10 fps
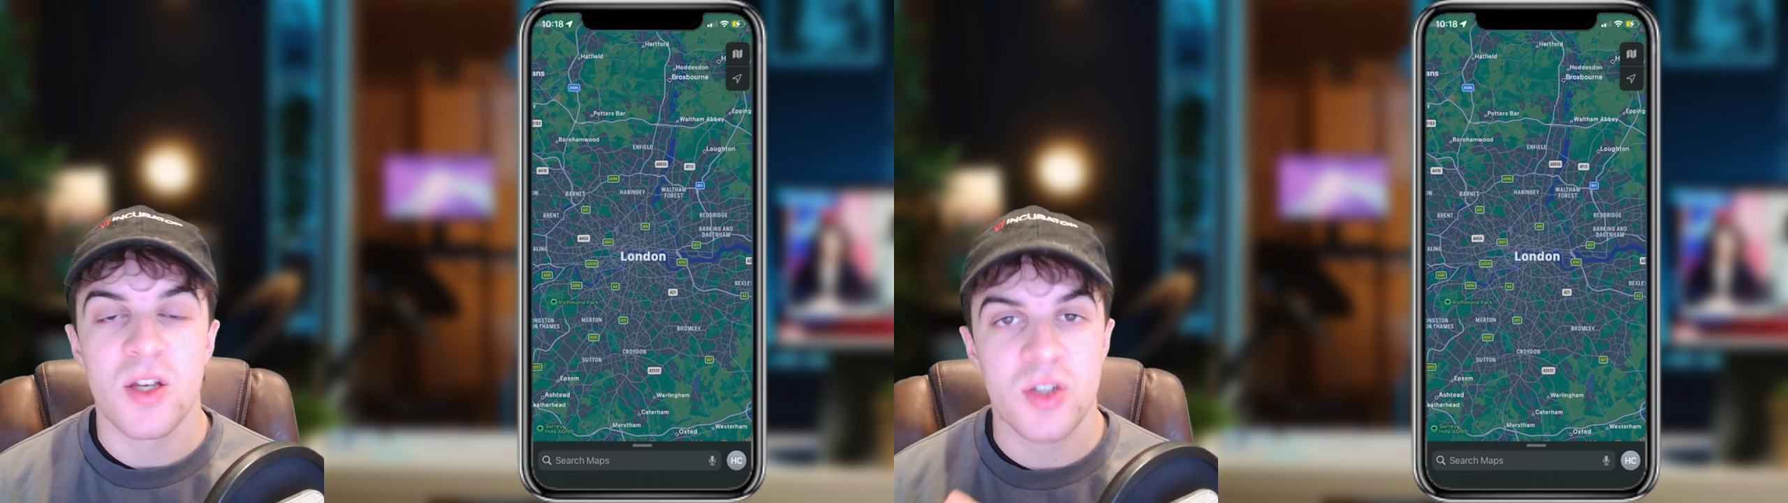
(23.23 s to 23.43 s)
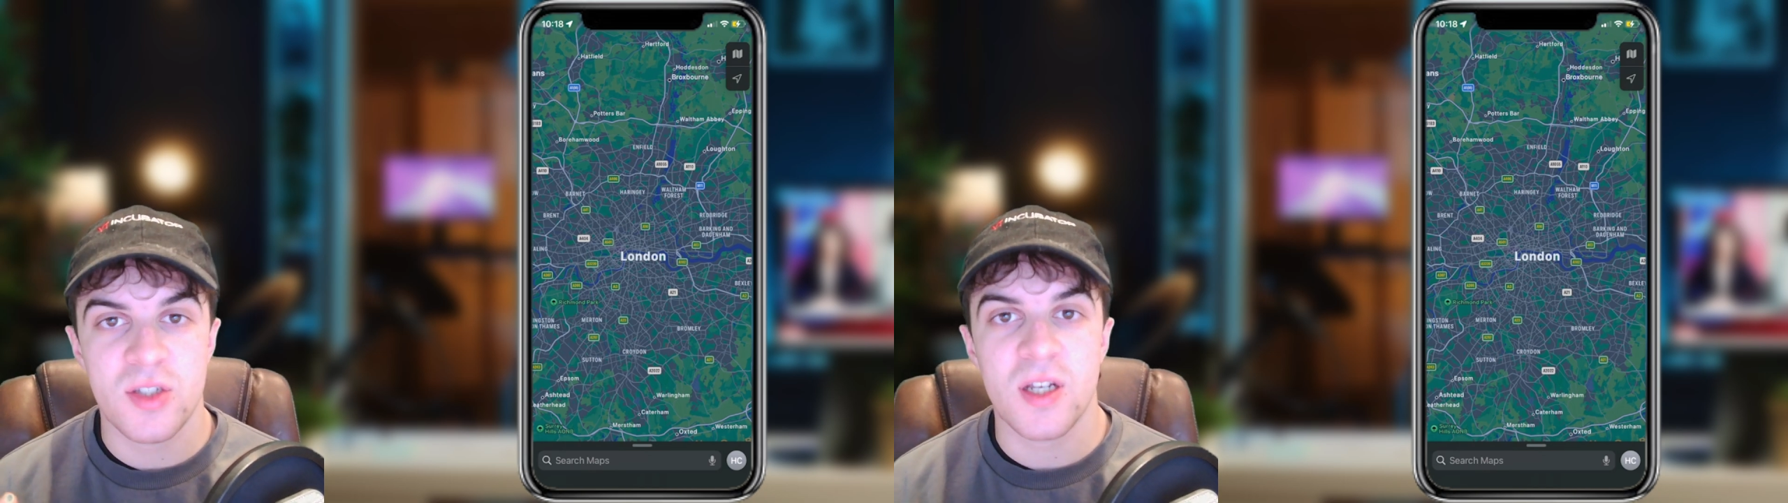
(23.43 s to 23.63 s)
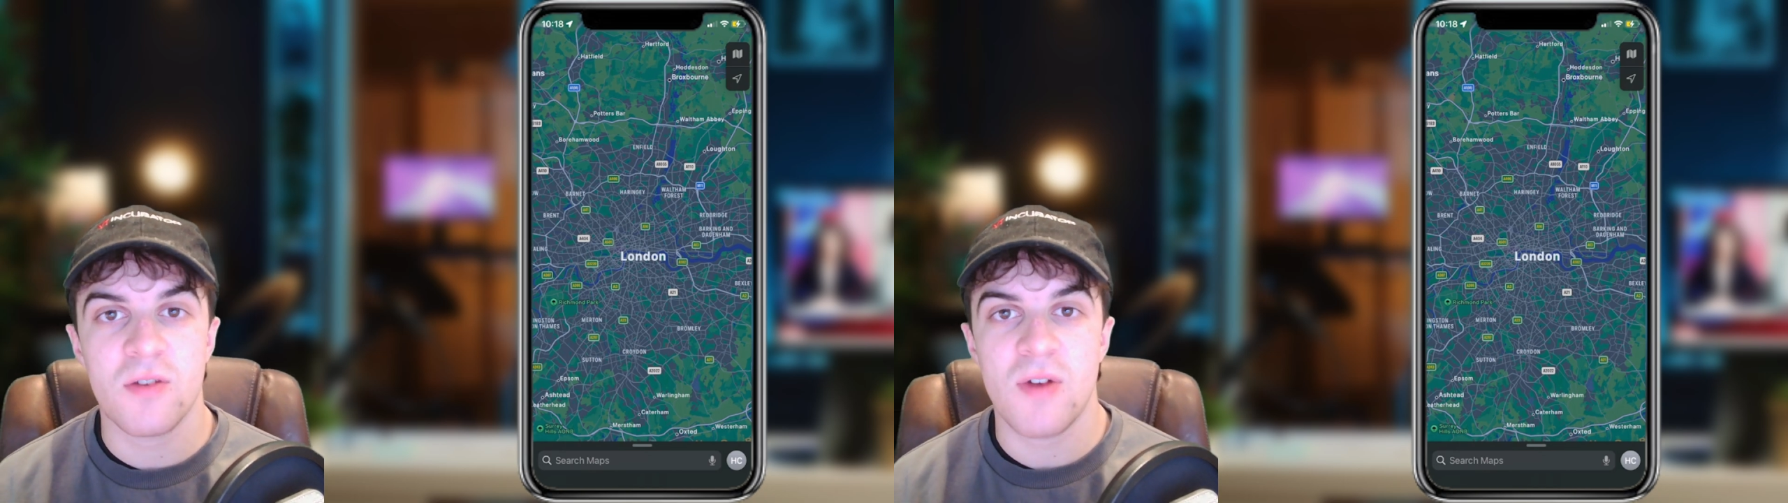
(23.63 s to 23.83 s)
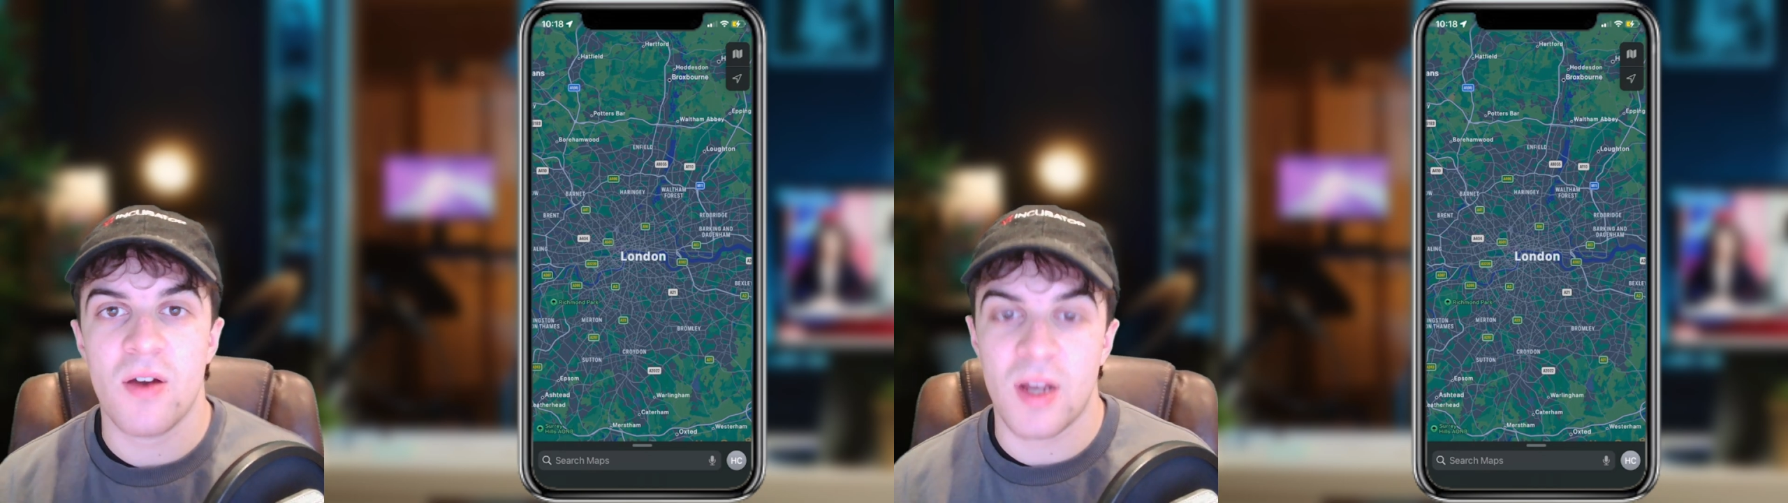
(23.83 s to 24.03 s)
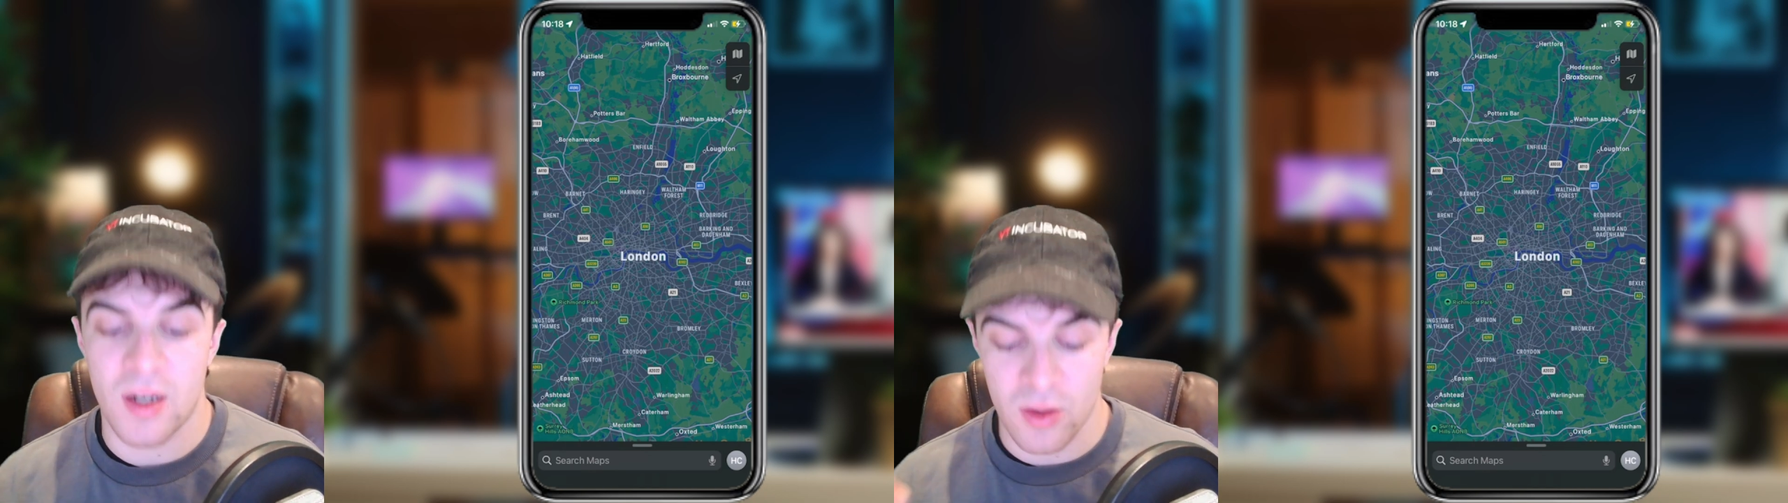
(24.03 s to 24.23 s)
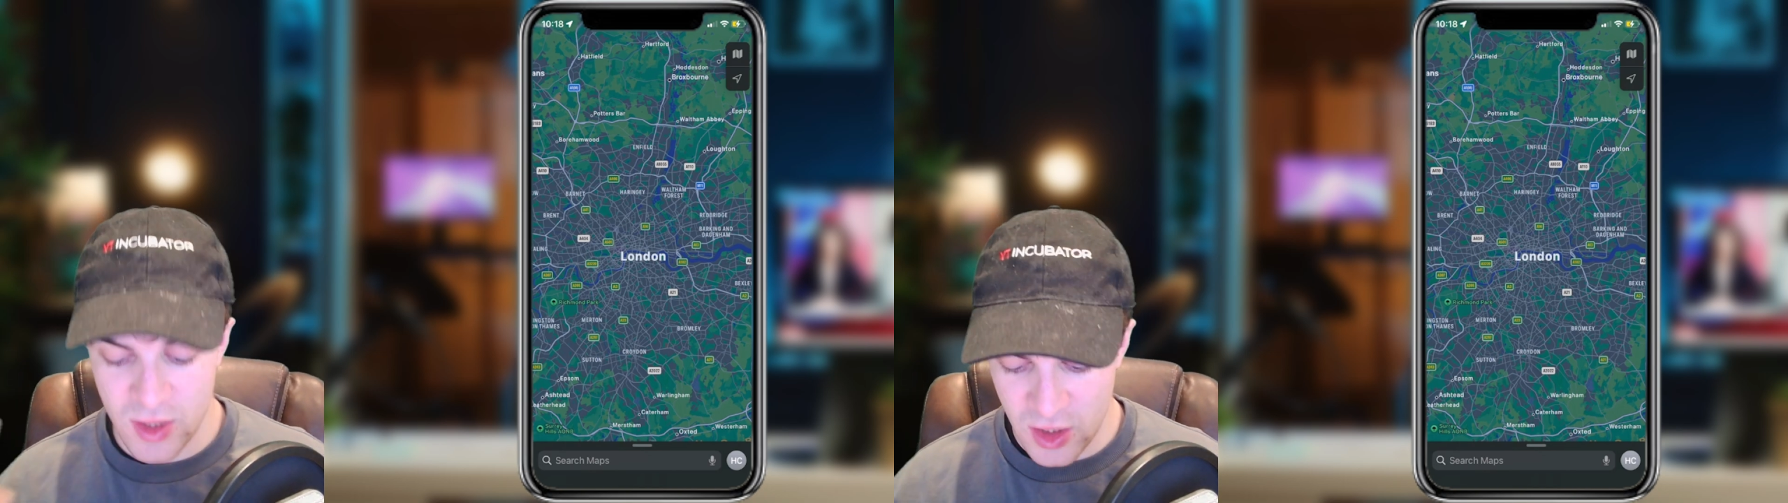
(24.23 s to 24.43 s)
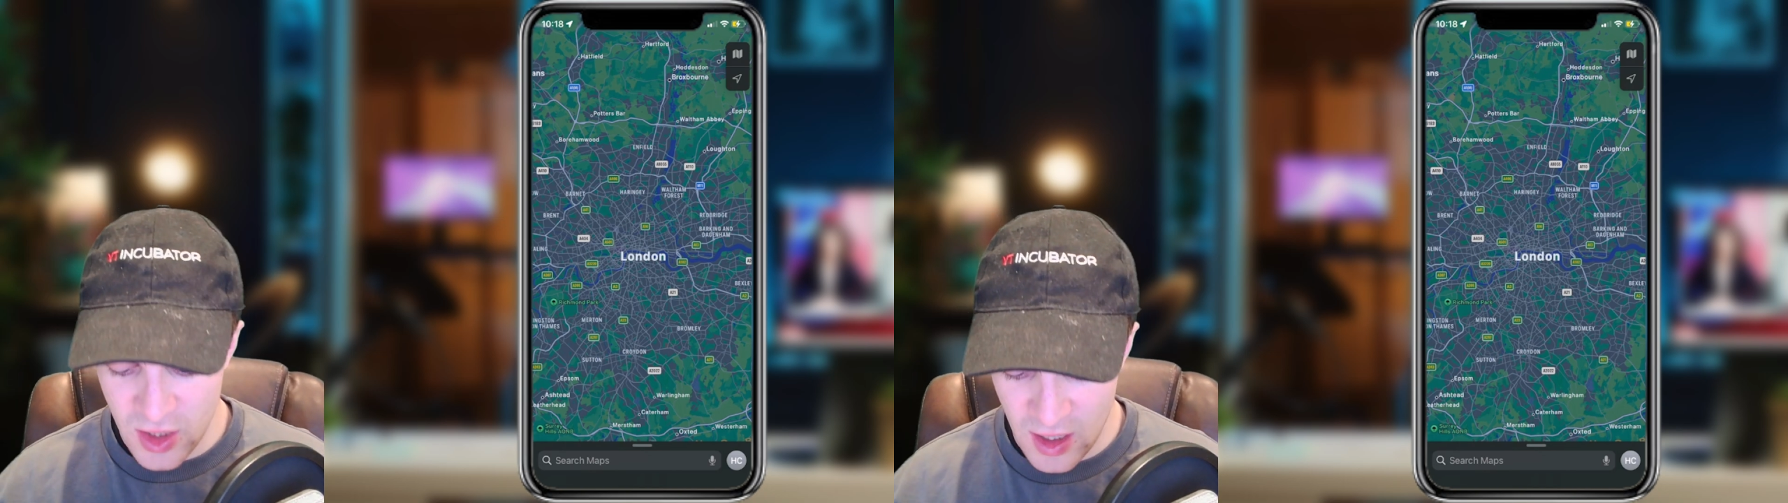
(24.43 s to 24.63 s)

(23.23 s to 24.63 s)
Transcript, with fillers: So stick around and I'll teach